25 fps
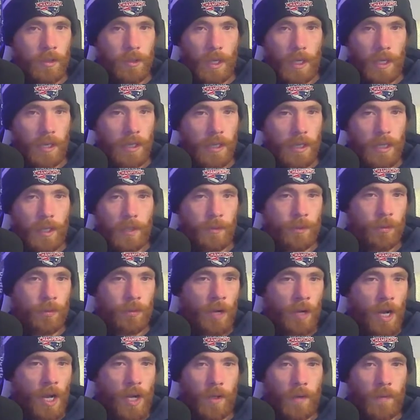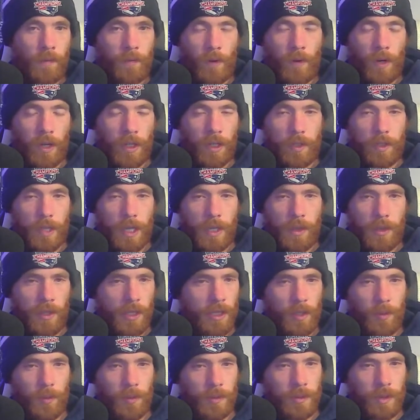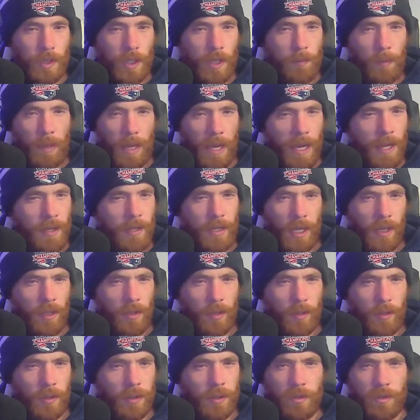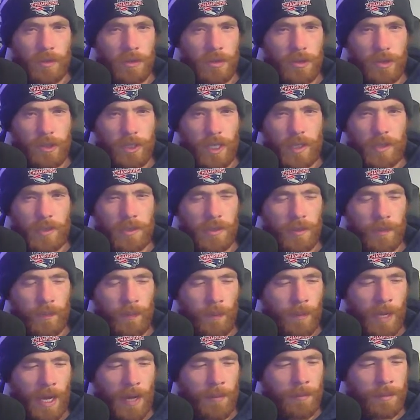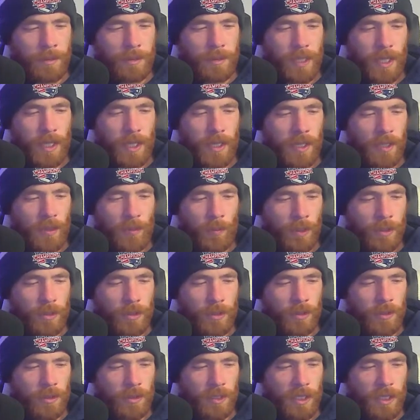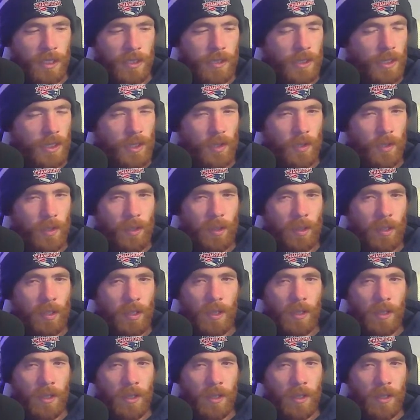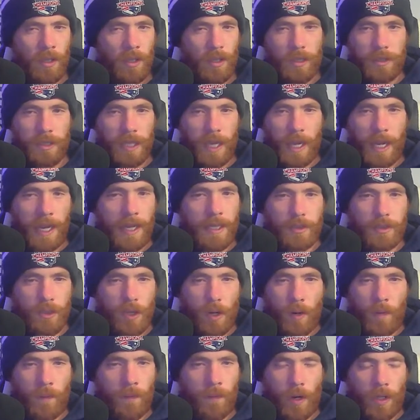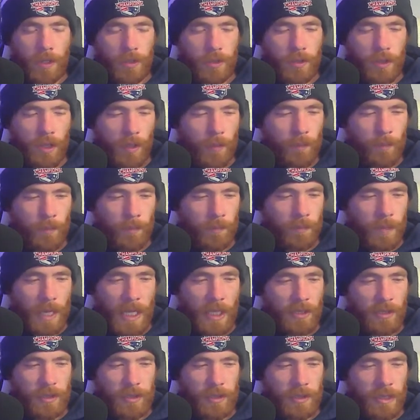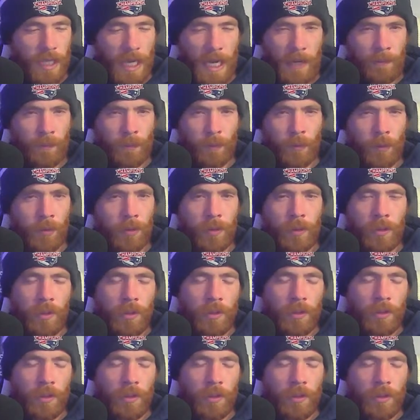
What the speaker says: and he had chronic fucking, I think it was hip and ankle injuries, Chase, if I'm not mistaken. Wasn't he dealing his hands all fucked up from Matthew Stafford?